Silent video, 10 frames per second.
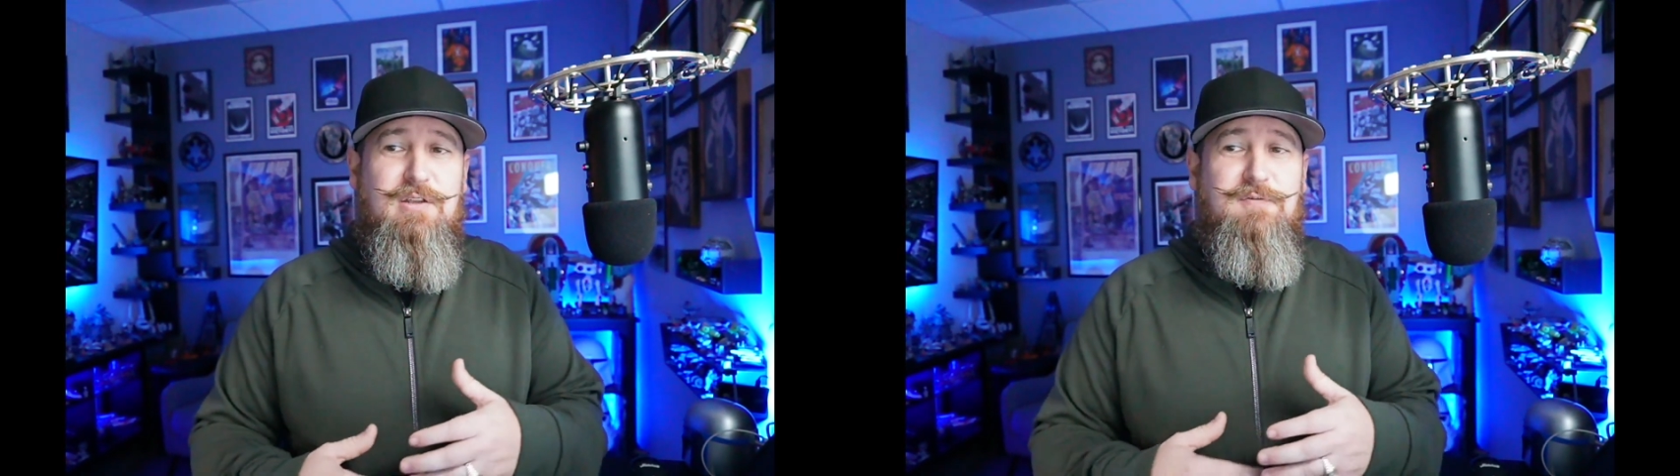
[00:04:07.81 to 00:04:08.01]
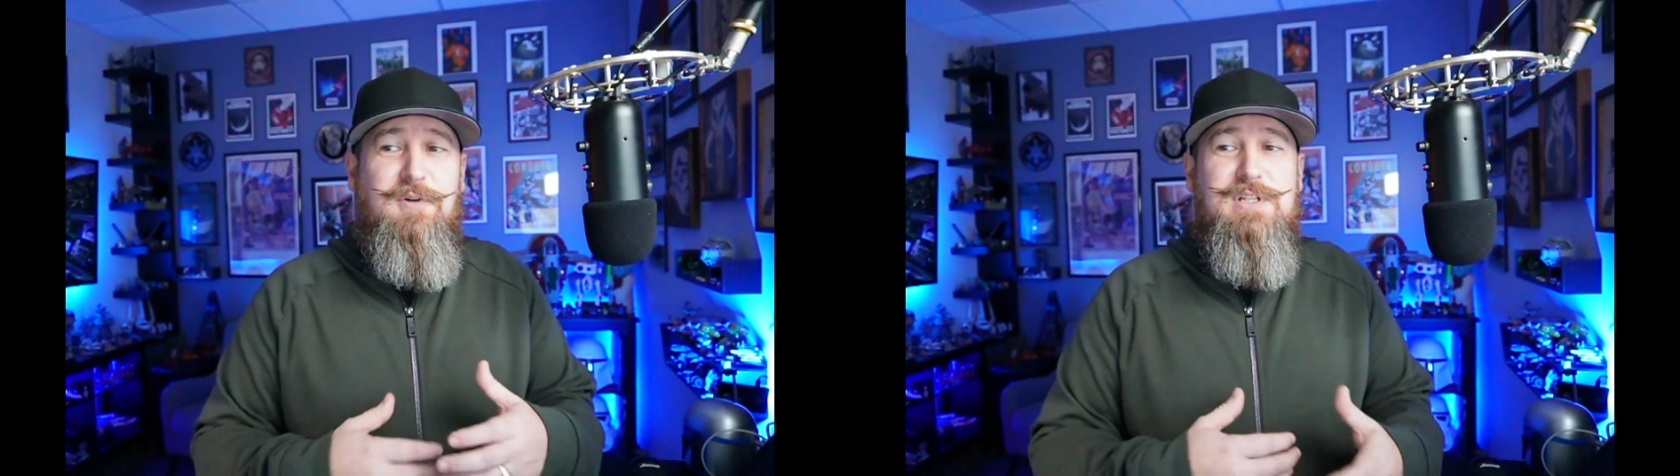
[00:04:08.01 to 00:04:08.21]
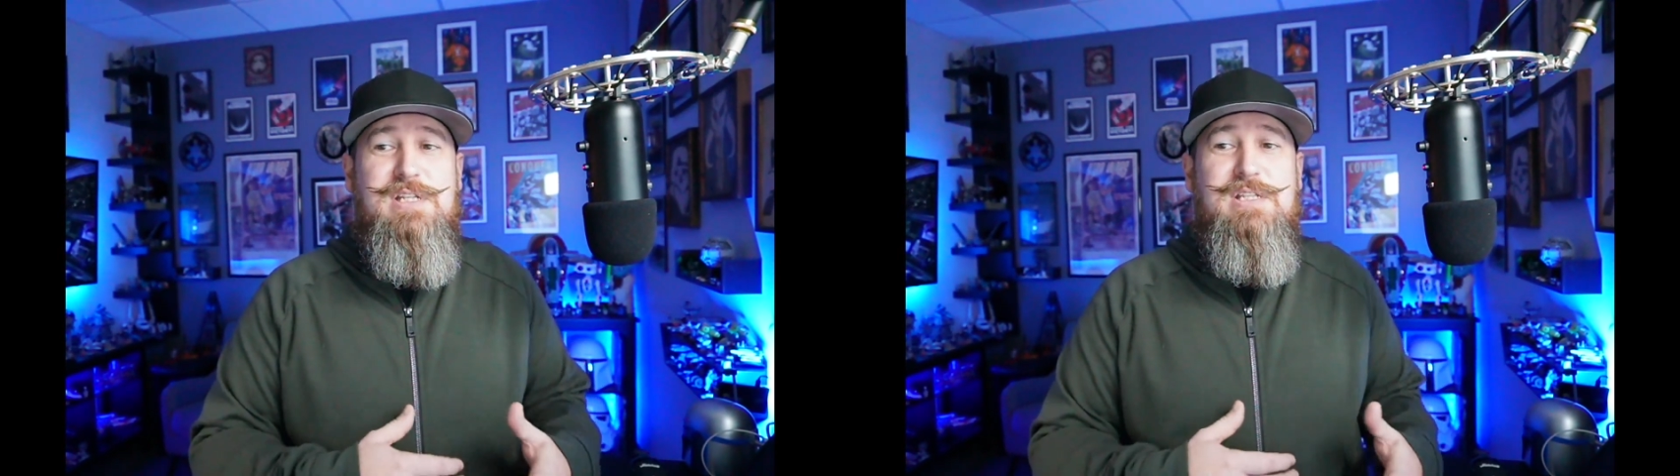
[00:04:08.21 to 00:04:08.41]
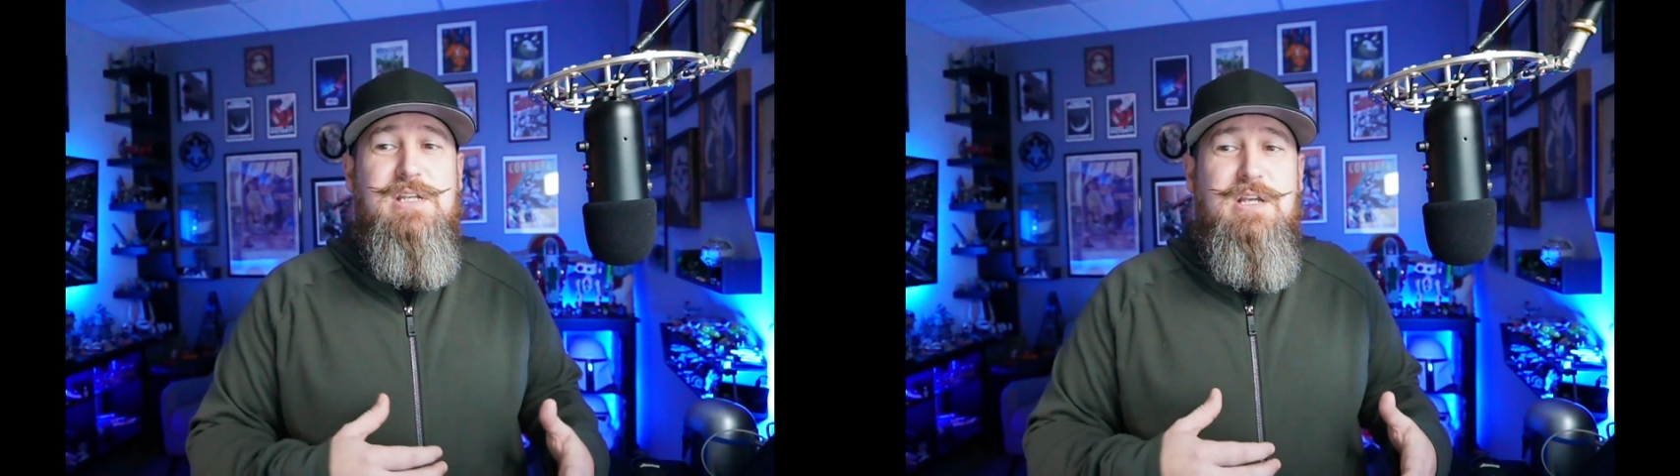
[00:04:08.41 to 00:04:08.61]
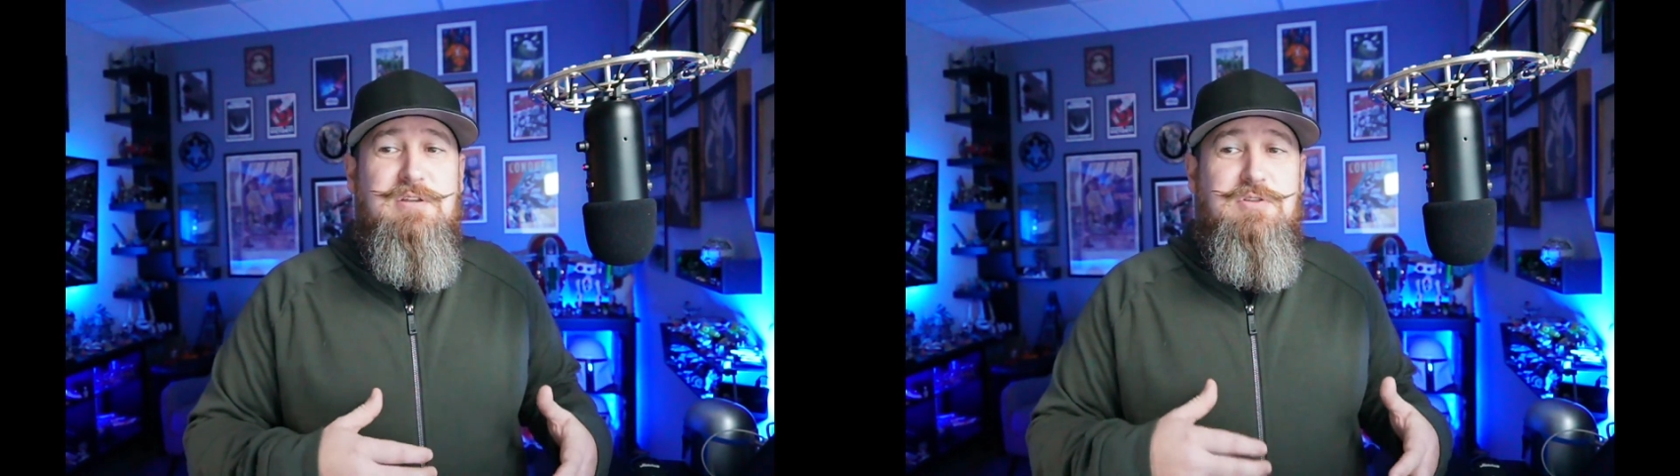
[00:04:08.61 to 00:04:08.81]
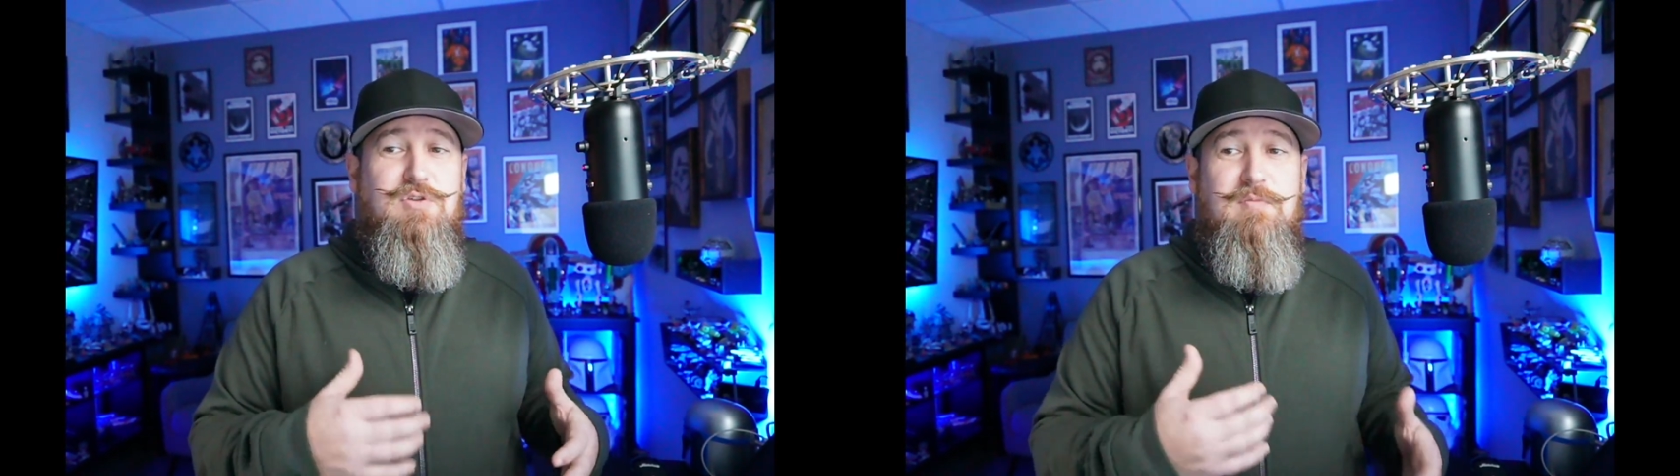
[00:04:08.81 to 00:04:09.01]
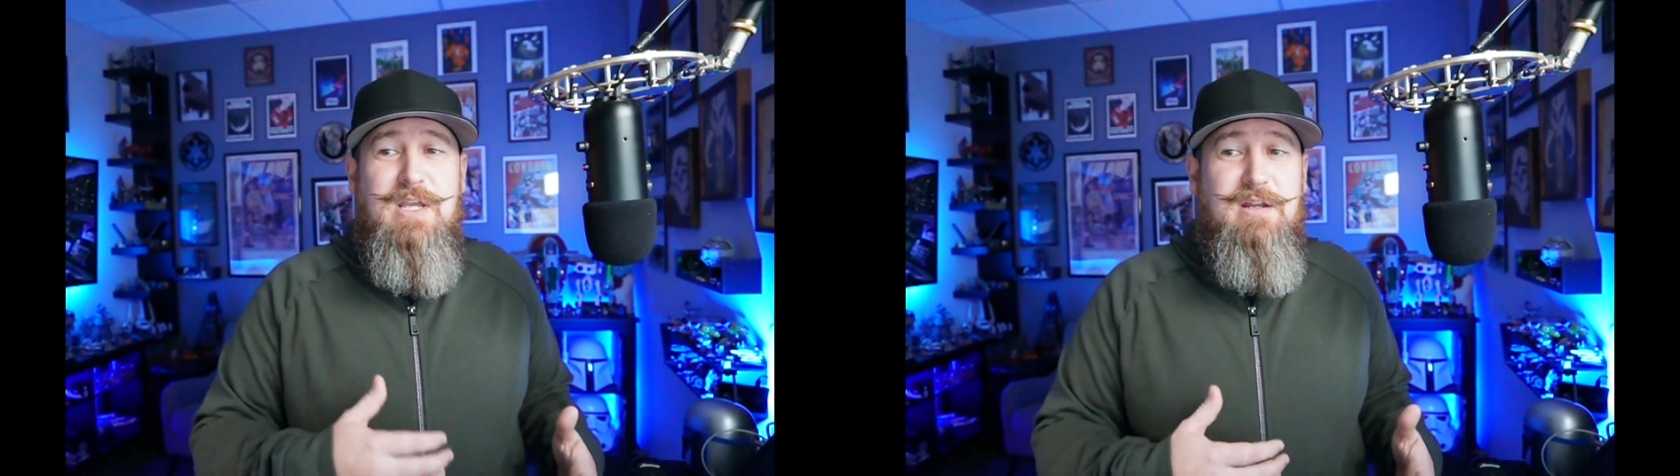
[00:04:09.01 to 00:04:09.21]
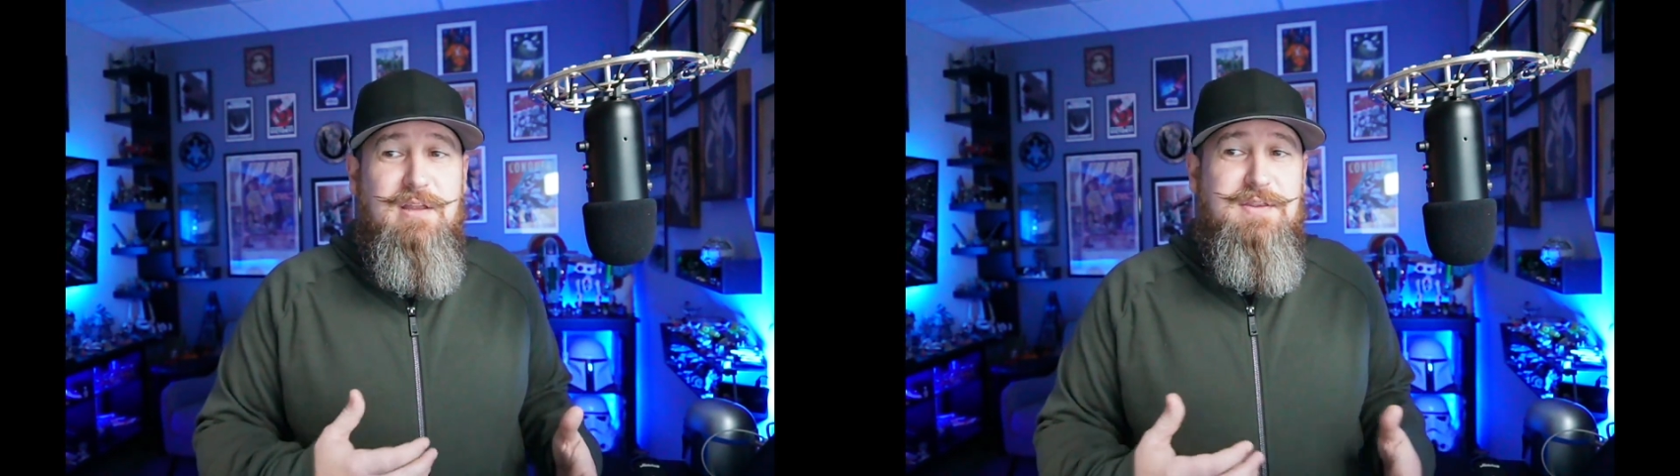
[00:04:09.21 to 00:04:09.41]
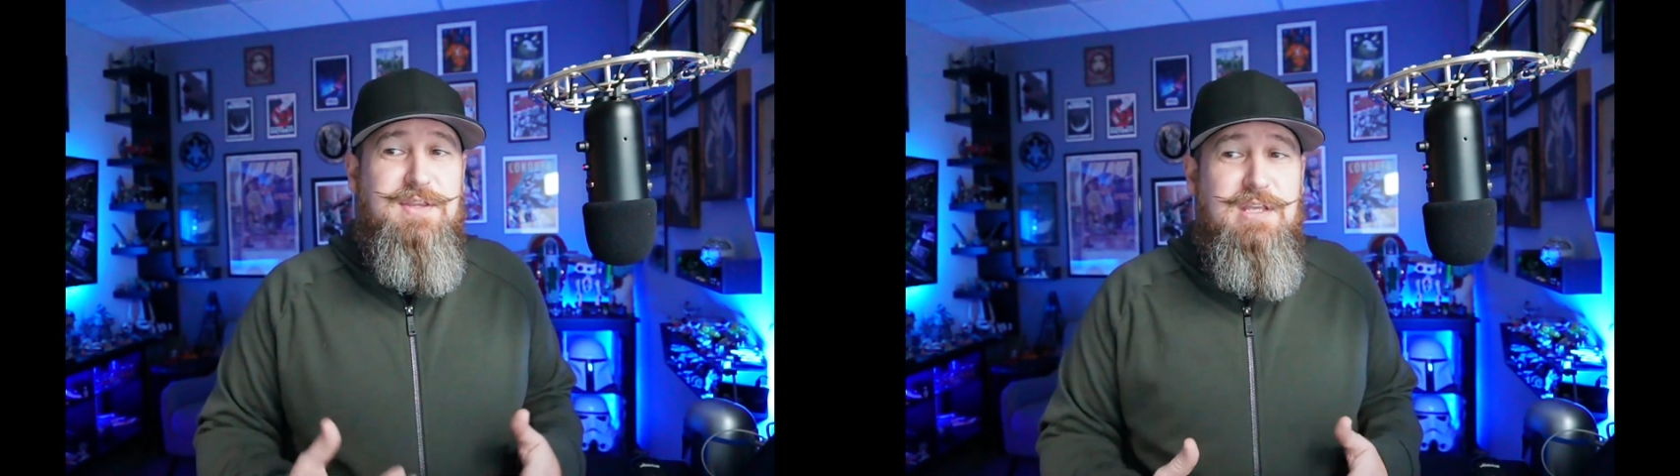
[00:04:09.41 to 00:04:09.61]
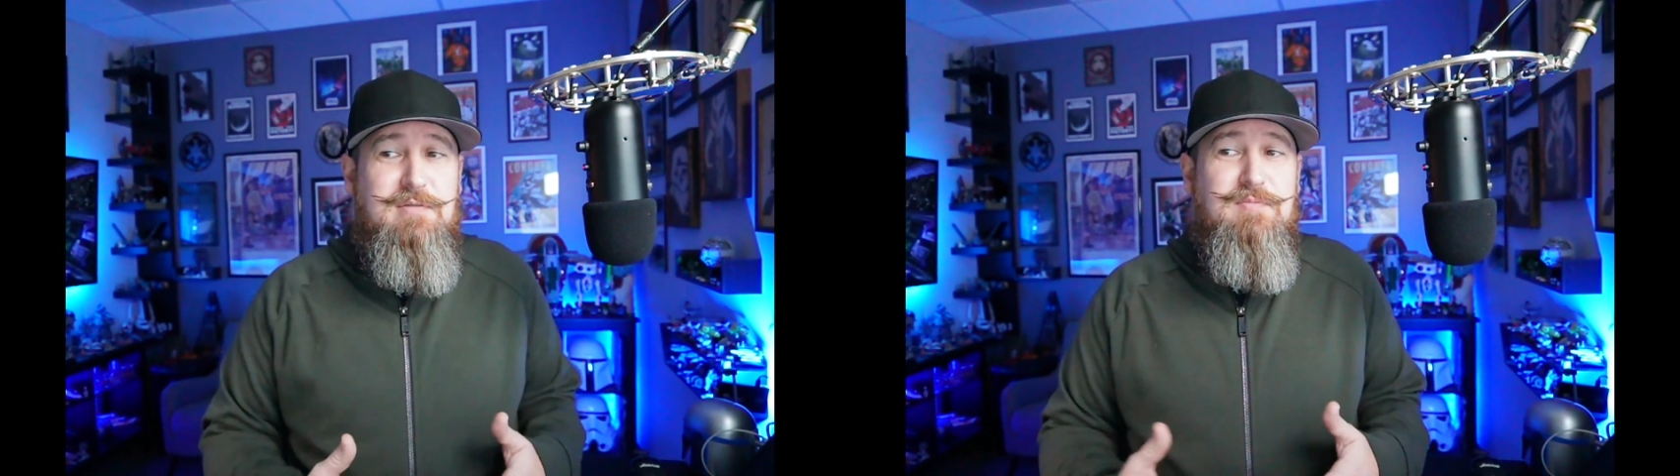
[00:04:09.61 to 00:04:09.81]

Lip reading: For instance, you may not think